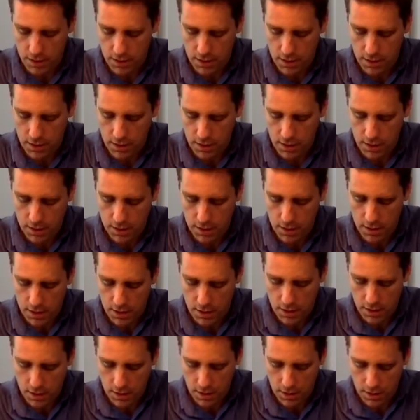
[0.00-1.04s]

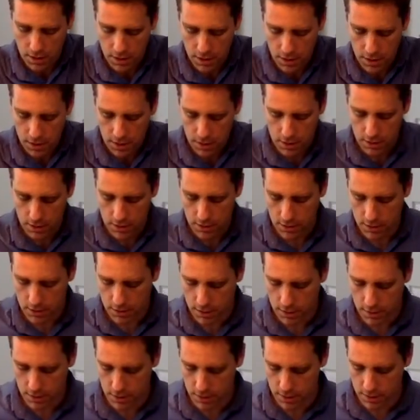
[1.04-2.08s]

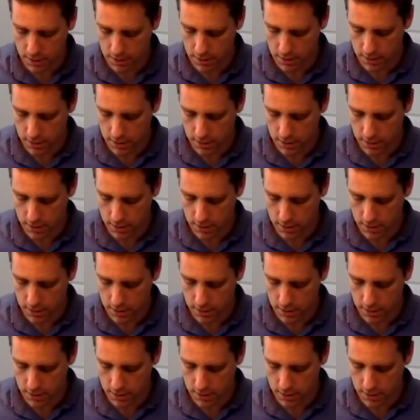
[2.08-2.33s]
Nothing is said.